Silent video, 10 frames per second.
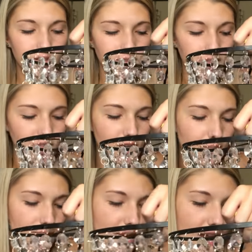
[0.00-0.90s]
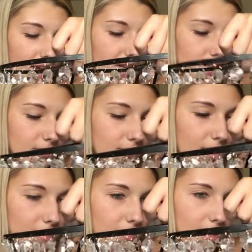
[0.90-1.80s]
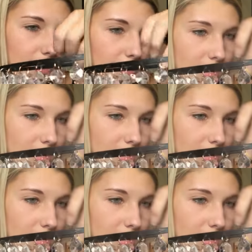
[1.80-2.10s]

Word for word: TJ Maxx maybe?